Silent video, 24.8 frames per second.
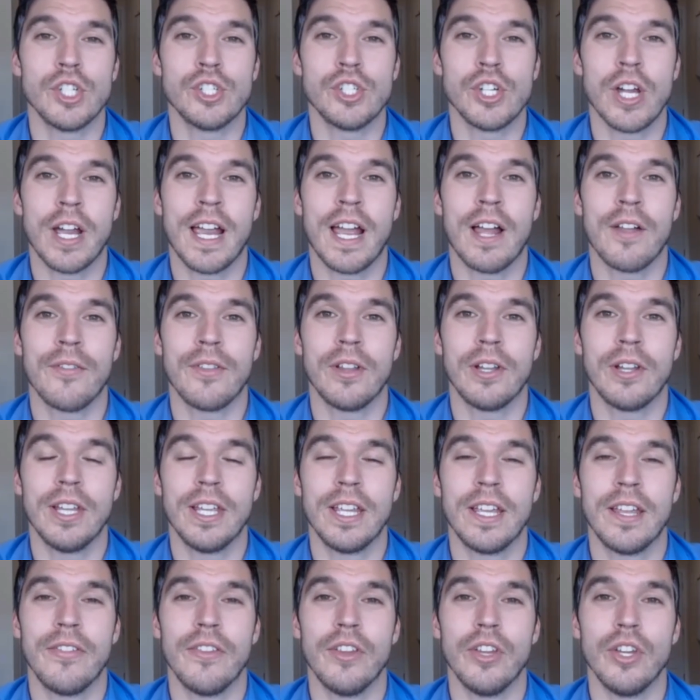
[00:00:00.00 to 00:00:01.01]
check out the
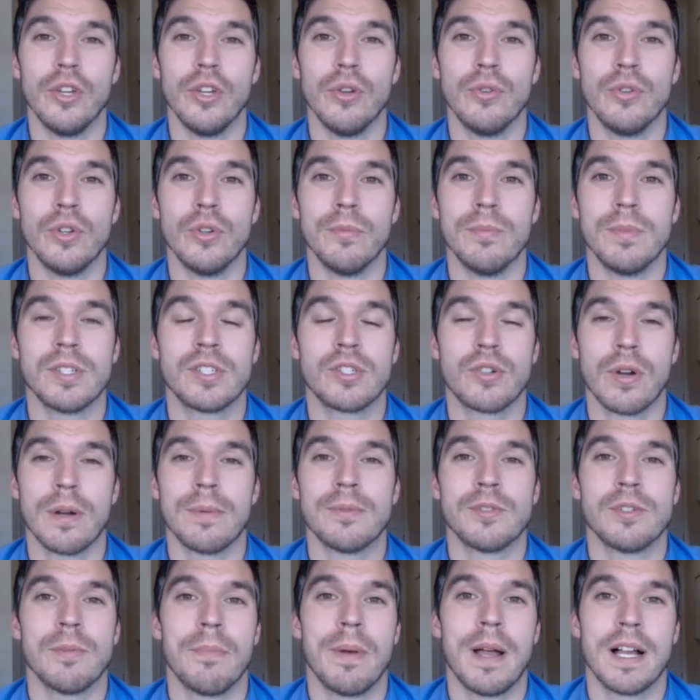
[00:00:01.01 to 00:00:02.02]
link in the YouTube
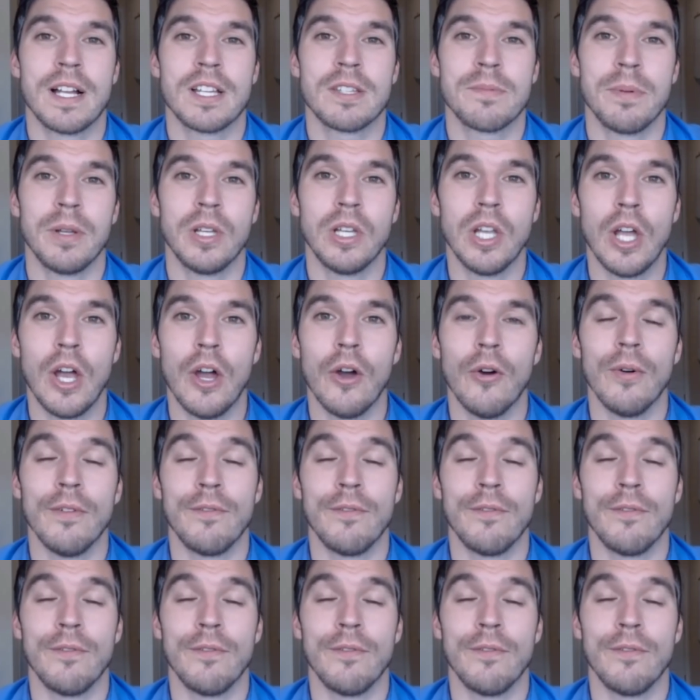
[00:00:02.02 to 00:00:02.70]
description box below.